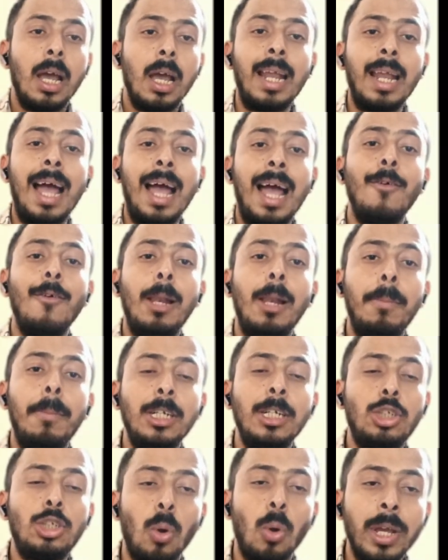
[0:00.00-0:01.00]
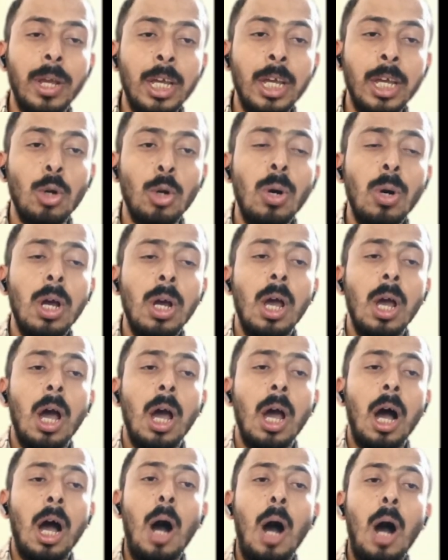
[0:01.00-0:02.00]
and I will be showing you
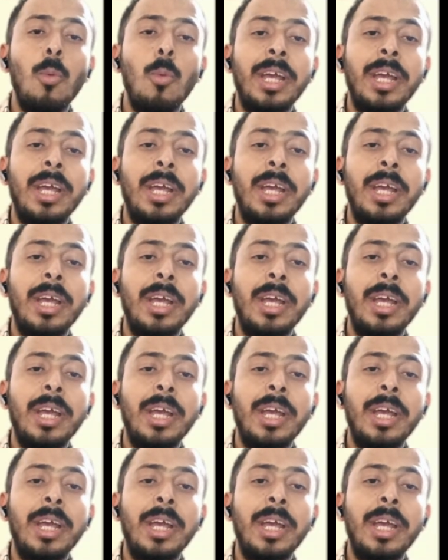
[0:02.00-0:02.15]
how